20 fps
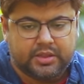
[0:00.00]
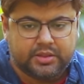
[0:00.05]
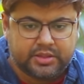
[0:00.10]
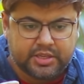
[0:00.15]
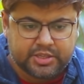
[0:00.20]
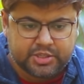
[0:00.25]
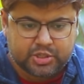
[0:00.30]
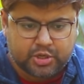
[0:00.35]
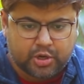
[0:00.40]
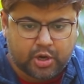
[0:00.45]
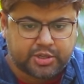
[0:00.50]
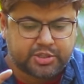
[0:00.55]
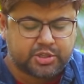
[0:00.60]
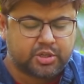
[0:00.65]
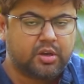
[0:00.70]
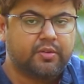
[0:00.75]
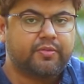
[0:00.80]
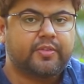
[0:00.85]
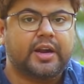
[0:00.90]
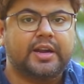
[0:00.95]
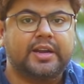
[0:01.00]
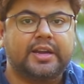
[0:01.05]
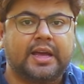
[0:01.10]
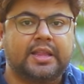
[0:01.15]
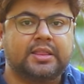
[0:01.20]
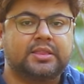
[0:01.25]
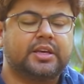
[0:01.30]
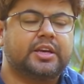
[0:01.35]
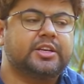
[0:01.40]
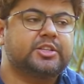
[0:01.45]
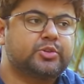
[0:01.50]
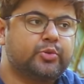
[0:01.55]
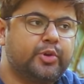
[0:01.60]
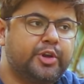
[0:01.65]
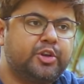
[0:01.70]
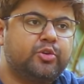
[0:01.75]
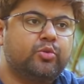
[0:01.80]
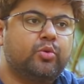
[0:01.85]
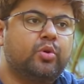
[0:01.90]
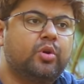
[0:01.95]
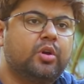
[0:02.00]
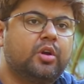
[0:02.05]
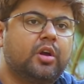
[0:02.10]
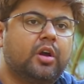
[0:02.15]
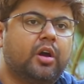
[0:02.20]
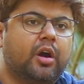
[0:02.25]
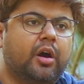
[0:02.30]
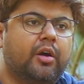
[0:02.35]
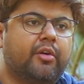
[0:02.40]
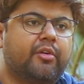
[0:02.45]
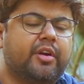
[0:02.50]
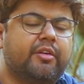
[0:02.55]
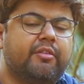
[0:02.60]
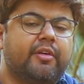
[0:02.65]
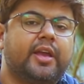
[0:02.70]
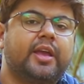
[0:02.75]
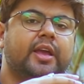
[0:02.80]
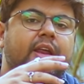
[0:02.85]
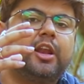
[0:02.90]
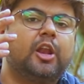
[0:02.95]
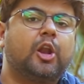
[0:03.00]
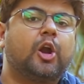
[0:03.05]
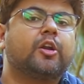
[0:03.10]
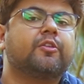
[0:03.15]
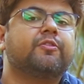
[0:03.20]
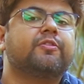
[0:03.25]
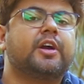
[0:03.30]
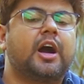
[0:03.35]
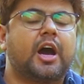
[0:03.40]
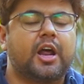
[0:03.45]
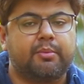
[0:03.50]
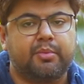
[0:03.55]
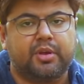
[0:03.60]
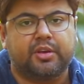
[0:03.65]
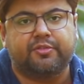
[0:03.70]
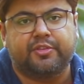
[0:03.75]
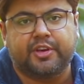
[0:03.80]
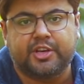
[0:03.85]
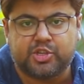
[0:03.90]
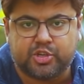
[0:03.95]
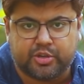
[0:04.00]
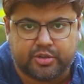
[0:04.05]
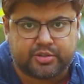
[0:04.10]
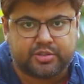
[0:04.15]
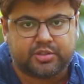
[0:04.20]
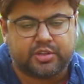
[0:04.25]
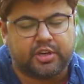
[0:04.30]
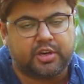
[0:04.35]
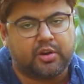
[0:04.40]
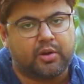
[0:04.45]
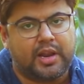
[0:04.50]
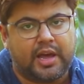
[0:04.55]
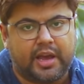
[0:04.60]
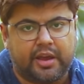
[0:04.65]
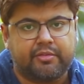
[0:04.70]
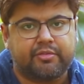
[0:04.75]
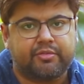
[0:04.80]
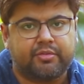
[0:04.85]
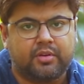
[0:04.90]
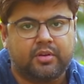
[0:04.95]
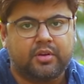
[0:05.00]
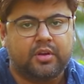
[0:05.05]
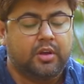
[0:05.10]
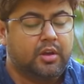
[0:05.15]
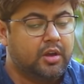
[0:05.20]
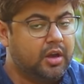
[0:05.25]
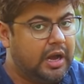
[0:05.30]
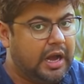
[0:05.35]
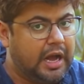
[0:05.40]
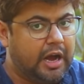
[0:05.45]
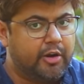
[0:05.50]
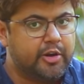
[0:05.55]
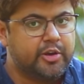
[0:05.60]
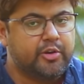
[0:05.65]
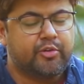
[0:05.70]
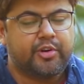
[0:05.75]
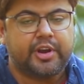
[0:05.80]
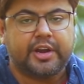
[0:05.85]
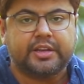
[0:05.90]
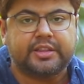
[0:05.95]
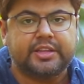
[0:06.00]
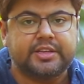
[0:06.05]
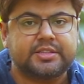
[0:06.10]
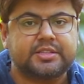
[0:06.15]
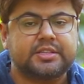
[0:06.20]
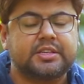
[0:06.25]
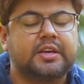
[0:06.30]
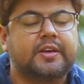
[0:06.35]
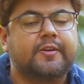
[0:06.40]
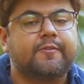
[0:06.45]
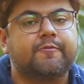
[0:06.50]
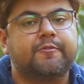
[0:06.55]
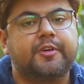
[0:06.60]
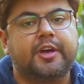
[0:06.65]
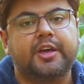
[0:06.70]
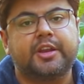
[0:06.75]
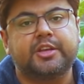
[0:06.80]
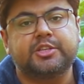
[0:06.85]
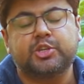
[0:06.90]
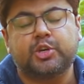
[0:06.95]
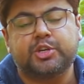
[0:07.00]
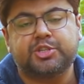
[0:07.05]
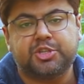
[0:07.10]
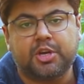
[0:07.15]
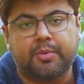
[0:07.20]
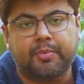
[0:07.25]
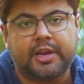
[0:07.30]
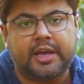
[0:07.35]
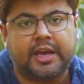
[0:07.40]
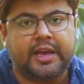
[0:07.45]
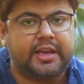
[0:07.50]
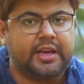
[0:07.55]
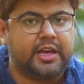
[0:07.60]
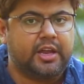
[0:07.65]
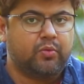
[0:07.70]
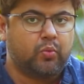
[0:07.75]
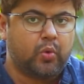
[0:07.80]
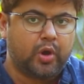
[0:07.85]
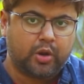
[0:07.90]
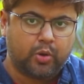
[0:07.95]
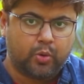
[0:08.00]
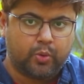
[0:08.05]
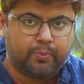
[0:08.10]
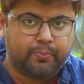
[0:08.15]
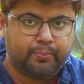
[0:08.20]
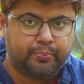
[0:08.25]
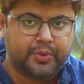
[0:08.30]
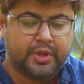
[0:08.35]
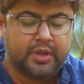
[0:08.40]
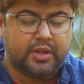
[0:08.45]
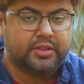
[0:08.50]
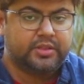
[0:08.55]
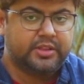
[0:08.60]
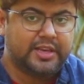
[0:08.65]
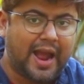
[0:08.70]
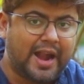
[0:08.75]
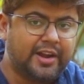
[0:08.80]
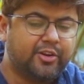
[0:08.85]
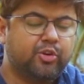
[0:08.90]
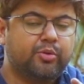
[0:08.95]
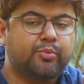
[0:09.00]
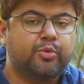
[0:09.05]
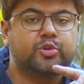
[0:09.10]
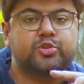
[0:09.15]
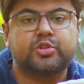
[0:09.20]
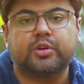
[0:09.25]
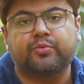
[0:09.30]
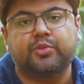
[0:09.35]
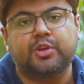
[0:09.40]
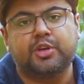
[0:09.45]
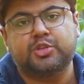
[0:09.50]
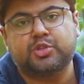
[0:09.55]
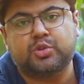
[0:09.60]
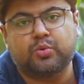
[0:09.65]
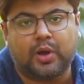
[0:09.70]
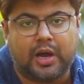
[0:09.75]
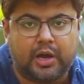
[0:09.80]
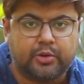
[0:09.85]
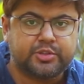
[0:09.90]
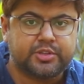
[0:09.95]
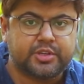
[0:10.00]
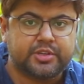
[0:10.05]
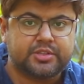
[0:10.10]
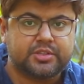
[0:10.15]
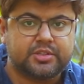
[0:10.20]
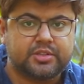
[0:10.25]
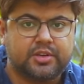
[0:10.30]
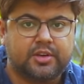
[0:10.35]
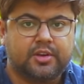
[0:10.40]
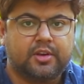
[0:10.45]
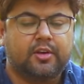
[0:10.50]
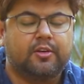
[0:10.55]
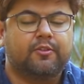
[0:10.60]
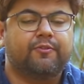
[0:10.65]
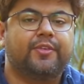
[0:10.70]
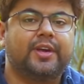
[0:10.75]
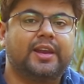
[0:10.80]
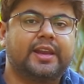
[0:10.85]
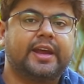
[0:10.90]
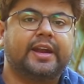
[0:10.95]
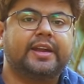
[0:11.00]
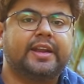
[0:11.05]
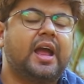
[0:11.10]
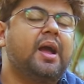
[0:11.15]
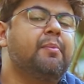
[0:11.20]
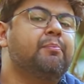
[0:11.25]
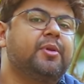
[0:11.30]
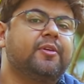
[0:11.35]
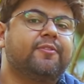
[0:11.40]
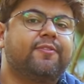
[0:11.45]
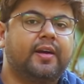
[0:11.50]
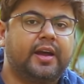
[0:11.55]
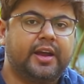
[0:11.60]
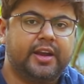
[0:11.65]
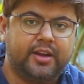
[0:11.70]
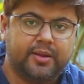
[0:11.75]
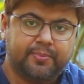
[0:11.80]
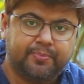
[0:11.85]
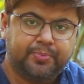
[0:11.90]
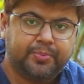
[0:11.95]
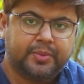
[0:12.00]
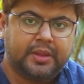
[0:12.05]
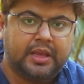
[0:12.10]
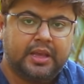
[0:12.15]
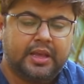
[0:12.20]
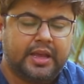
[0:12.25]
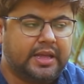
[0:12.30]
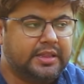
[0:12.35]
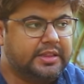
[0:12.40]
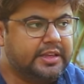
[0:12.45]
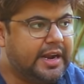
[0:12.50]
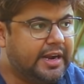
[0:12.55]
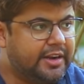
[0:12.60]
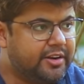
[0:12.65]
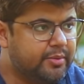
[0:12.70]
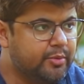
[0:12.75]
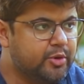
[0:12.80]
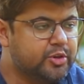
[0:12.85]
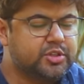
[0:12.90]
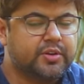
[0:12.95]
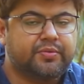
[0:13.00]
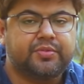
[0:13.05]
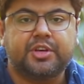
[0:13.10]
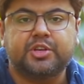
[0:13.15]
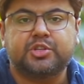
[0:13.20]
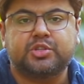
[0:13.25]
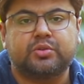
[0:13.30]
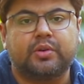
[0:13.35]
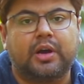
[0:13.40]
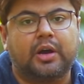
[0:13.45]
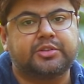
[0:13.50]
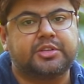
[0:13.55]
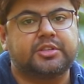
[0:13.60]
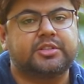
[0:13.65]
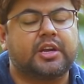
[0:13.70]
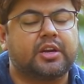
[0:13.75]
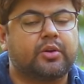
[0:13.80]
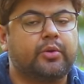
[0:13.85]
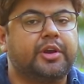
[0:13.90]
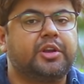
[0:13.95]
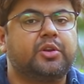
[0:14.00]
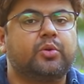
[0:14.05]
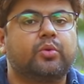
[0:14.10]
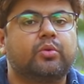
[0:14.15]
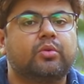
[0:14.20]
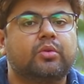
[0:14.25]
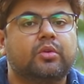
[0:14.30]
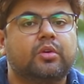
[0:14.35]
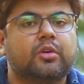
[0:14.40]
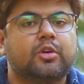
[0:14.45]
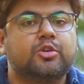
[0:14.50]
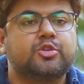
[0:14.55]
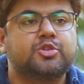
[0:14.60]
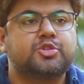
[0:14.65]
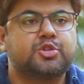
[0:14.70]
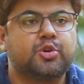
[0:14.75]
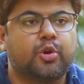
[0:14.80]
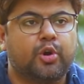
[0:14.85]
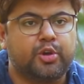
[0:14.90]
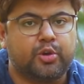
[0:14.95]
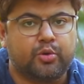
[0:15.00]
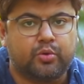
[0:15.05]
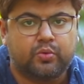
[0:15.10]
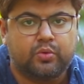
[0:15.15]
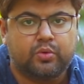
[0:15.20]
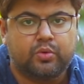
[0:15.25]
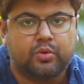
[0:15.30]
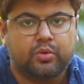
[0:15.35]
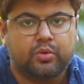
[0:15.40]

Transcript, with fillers: This crossing of gandanta is going to reveal a lot of karmic features in your life. How do you read this? Where is your Gemini and Virgo? The attributes of these two houses will get amplified, and the attributes of these two houses are going to show you,